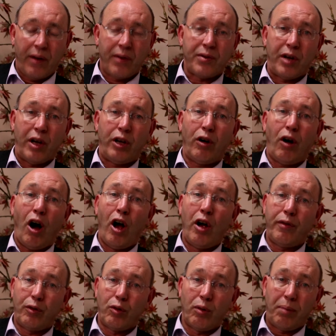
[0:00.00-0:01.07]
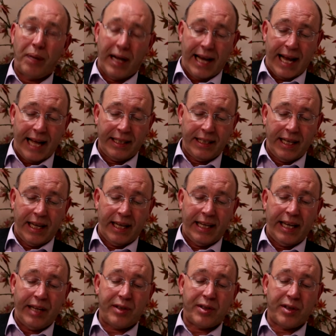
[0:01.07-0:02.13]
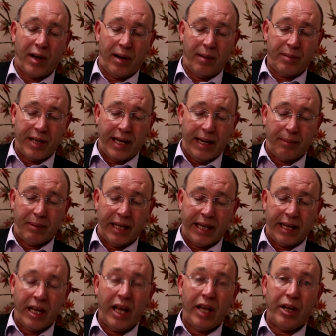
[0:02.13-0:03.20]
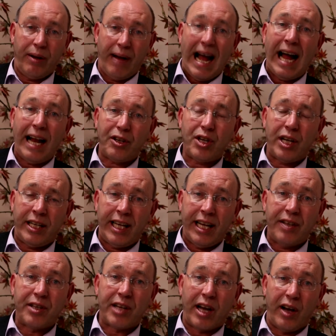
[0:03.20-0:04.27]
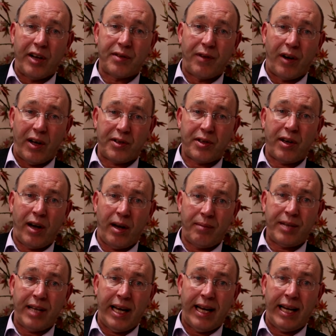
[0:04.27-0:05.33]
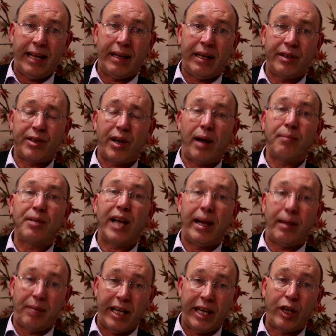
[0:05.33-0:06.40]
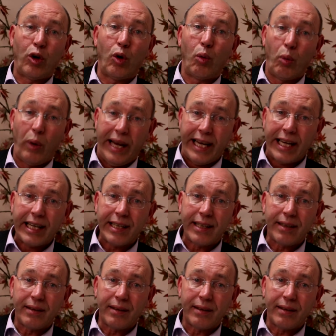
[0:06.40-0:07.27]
So your overall plan needs timetabling. You actually need to go as far as timetabling your week